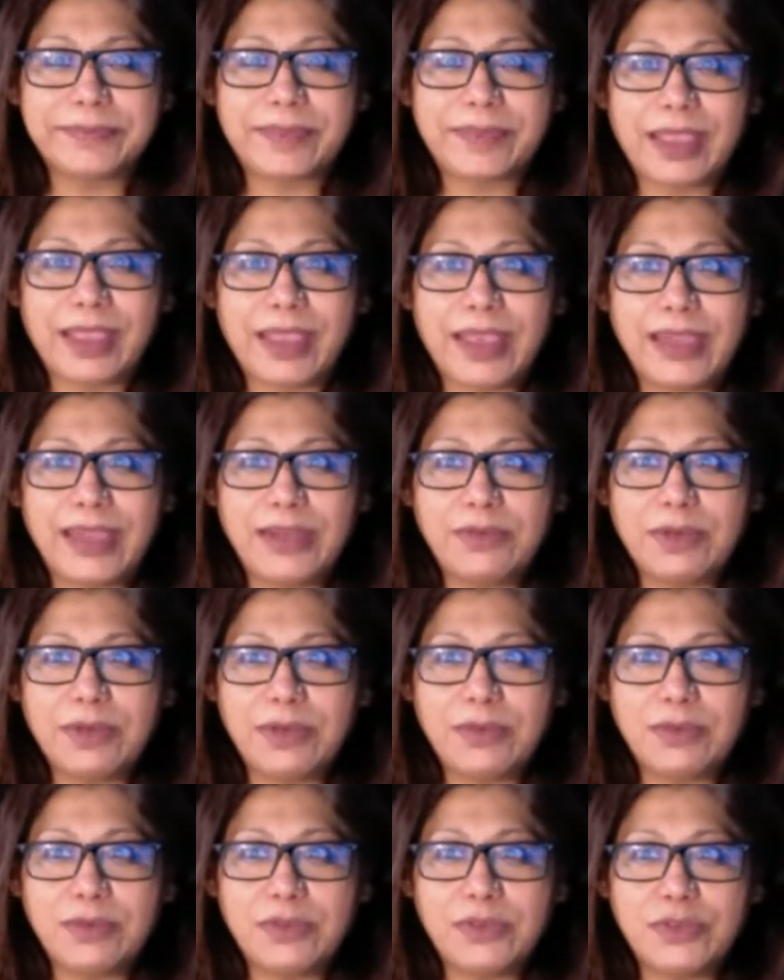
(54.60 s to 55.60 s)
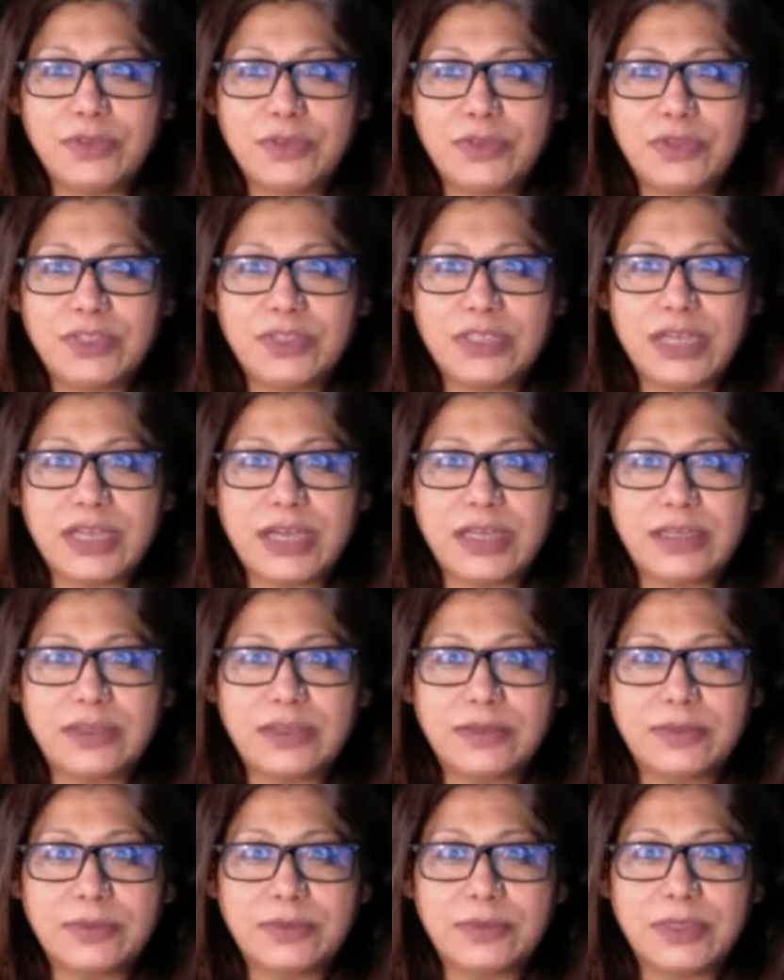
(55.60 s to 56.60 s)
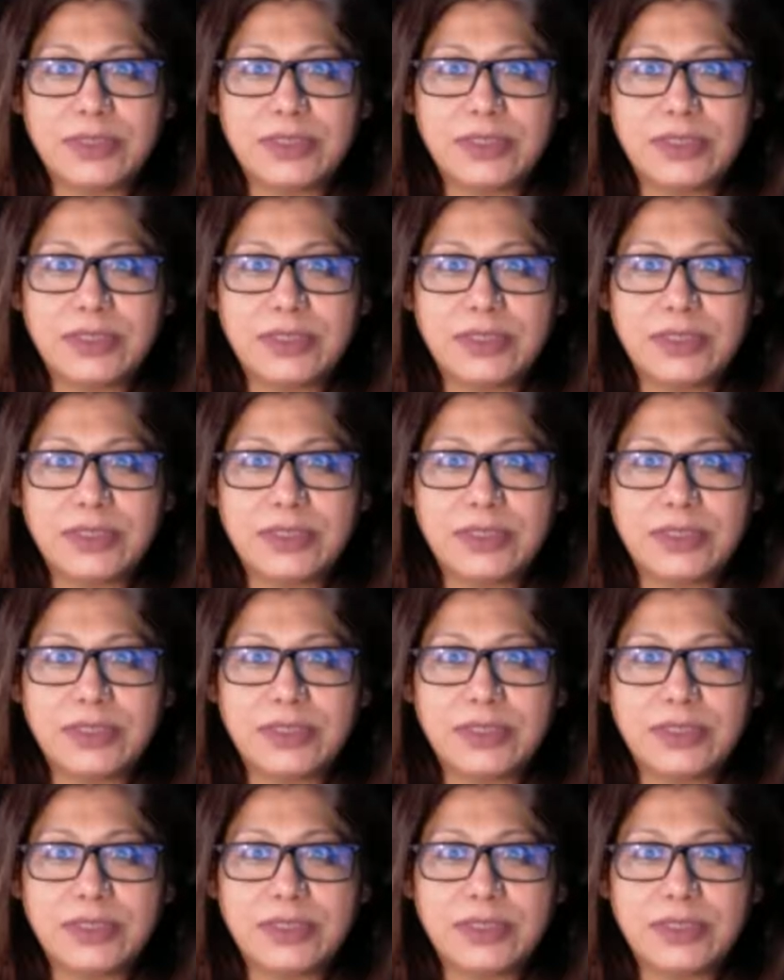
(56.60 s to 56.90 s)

anyone wants to start with